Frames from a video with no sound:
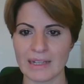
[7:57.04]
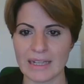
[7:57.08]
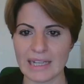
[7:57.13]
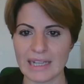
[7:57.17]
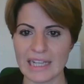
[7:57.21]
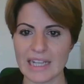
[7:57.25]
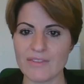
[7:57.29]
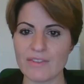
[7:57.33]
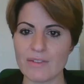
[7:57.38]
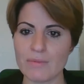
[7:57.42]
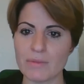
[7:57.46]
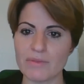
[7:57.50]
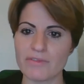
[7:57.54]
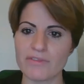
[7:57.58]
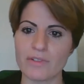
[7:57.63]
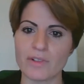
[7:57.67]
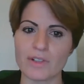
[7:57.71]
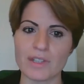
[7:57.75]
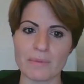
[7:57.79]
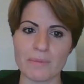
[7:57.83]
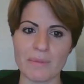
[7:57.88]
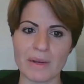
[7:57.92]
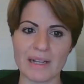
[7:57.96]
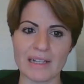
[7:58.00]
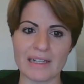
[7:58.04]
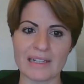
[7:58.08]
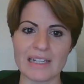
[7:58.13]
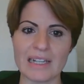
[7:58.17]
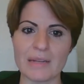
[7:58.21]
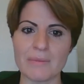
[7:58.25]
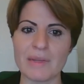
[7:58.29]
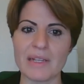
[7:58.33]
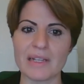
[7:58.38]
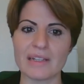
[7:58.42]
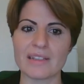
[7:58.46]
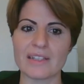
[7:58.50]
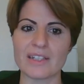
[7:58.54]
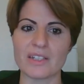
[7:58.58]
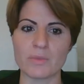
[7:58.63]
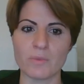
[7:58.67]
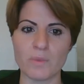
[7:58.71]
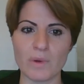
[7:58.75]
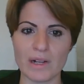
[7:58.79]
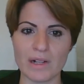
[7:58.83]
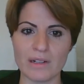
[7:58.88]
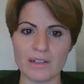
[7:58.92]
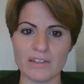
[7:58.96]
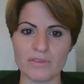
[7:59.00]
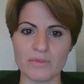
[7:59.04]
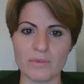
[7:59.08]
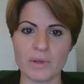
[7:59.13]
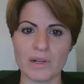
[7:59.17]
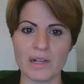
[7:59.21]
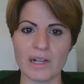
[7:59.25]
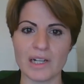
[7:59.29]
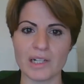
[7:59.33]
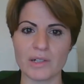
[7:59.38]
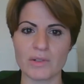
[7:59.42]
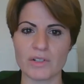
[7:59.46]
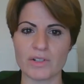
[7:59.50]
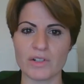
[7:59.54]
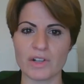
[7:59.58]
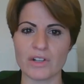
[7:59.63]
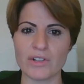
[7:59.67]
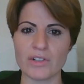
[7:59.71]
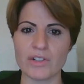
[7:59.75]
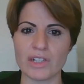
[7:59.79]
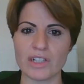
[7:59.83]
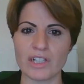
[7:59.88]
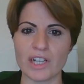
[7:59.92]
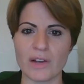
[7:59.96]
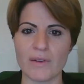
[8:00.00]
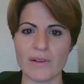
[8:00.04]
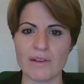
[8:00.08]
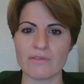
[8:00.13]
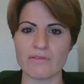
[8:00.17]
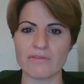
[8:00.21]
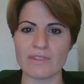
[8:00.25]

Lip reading: Even before the pandemic, this world of work was undergoing